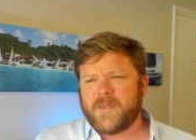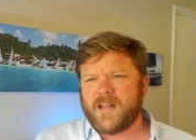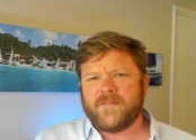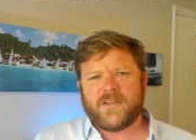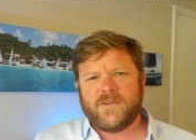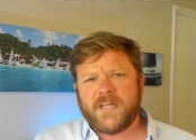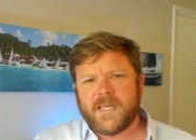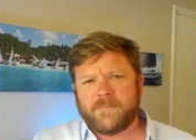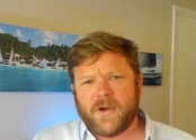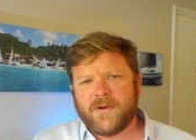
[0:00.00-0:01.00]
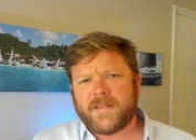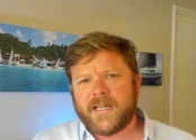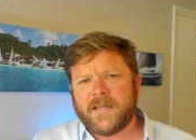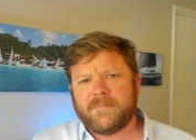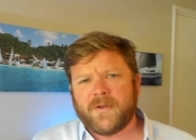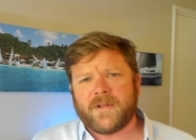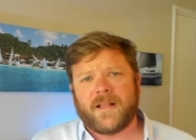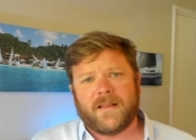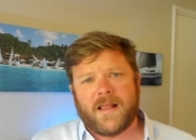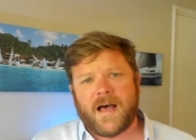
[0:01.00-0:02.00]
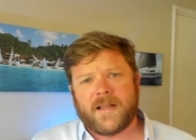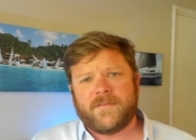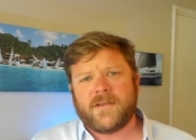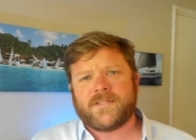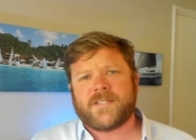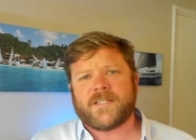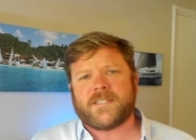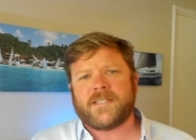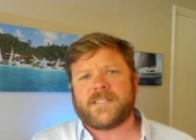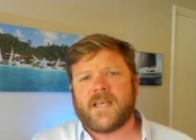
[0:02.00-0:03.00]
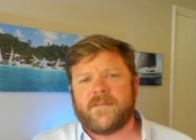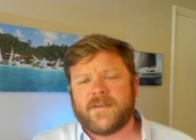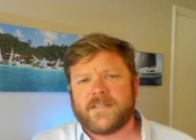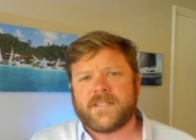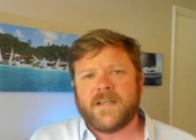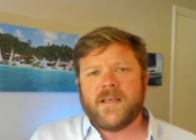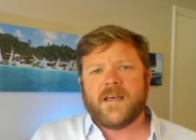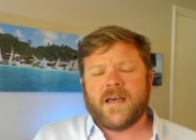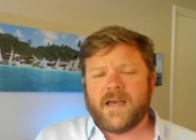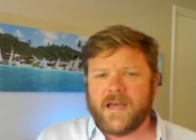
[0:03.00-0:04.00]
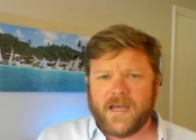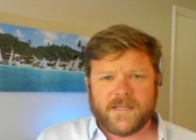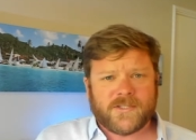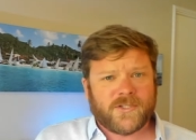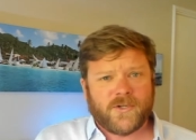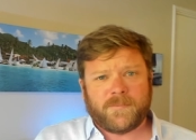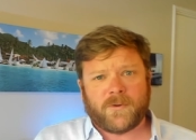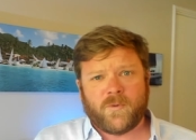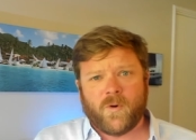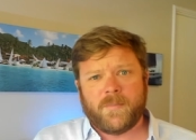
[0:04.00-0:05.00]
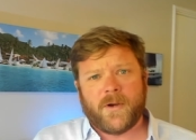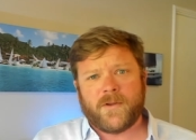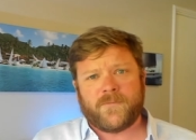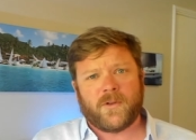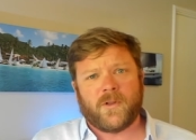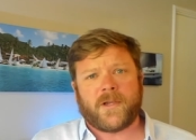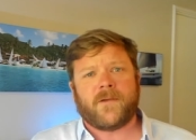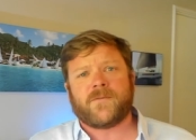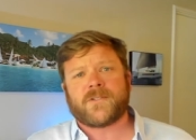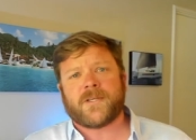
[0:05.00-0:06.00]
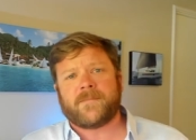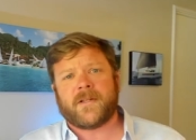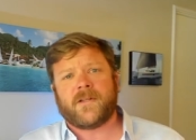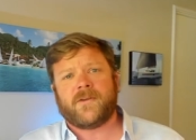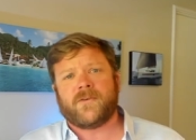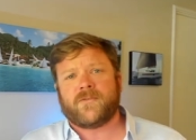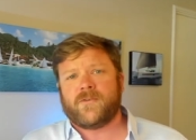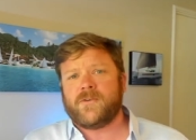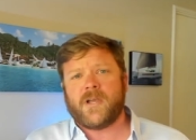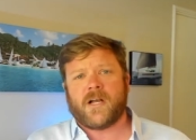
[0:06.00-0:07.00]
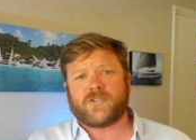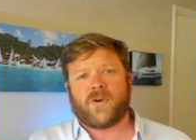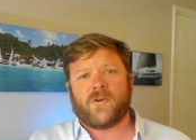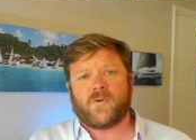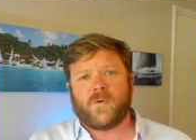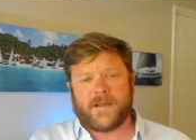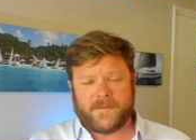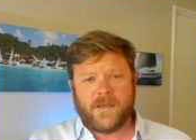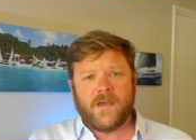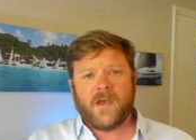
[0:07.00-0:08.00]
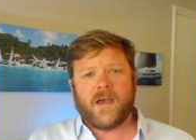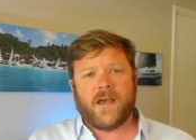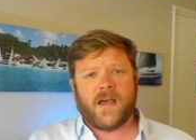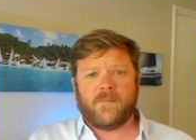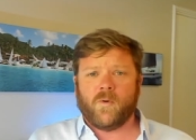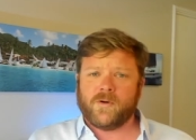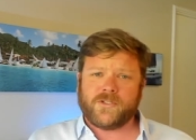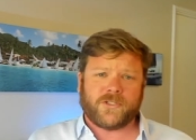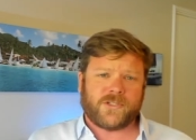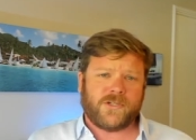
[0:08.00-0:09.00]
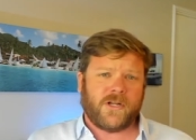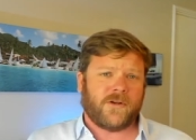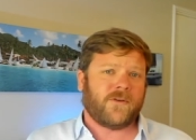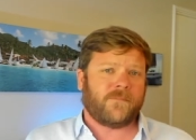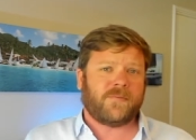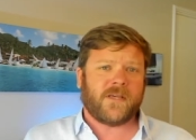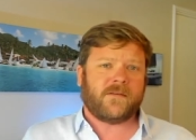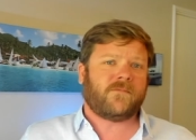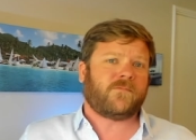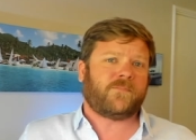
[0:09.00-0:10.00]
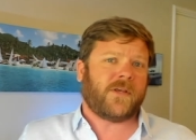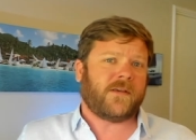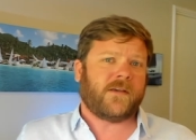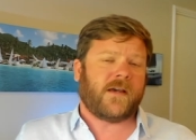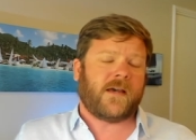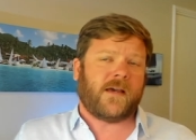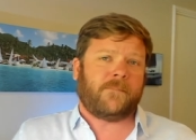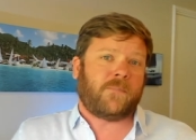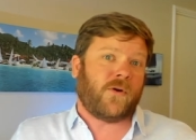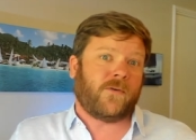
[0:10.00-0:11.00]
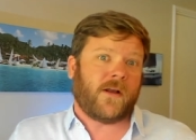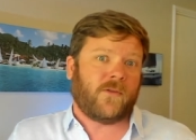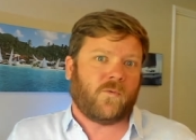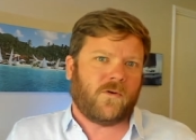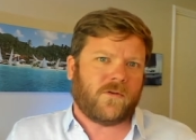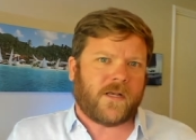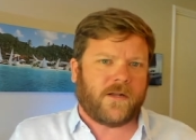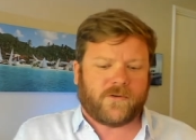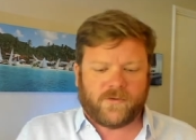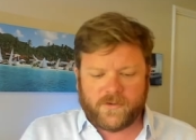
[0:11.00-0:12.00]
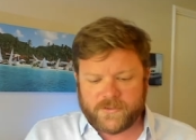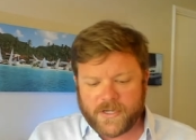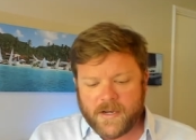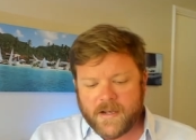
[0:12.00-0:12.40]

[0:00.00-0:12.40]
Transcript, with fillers: kind of a unique boat. They didn't build a lot of those 67s. Uh, super cool boat if you're looking for something to do crewed yacht charter with, um, or just you know do a big big uh, boat around the world kind of cruise.